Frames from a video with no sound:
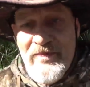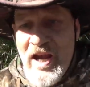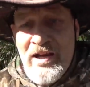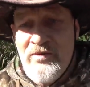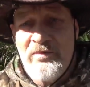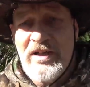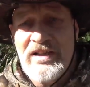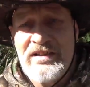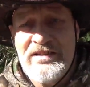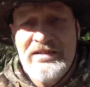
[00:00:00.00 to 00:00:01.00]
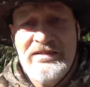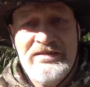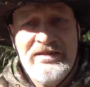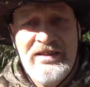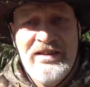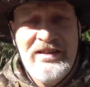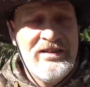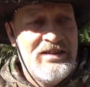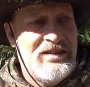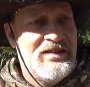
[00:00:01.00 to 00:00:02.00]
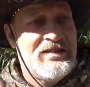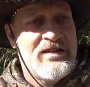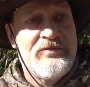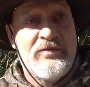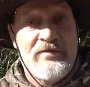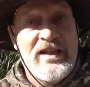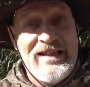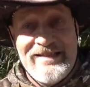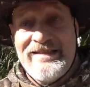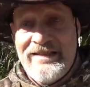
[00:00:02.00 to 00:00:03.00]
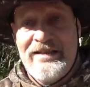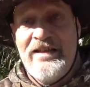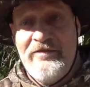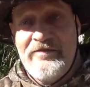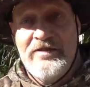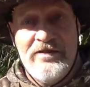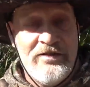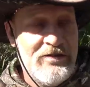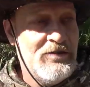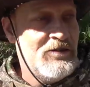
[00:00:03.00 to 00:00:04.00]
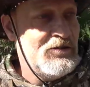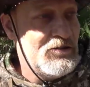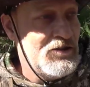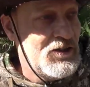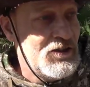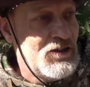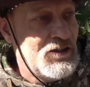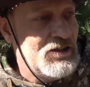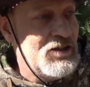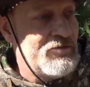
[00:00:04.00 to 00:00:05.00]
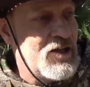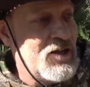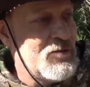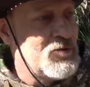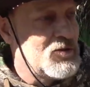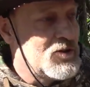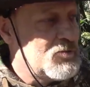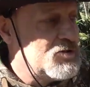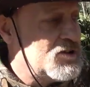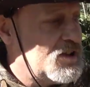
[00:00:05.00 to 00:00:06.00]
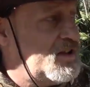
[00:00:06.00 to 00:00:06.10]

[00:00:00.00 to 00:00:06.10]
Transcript: I don't mind it. Except for when I get sick and have to leave camp early, but